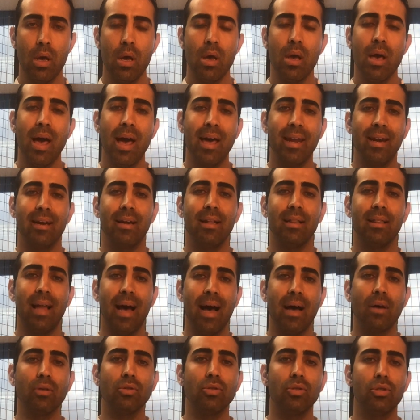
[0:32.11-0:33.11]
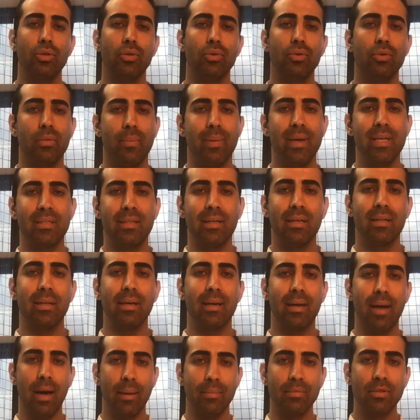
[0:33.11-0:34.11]
and it allows you to basically
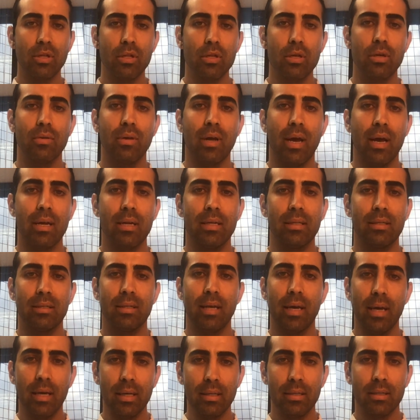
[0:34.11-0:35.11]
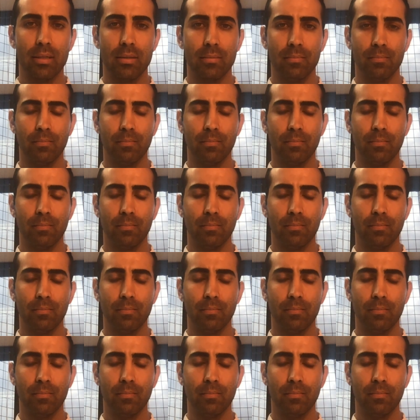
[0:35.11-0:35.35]
come to the United States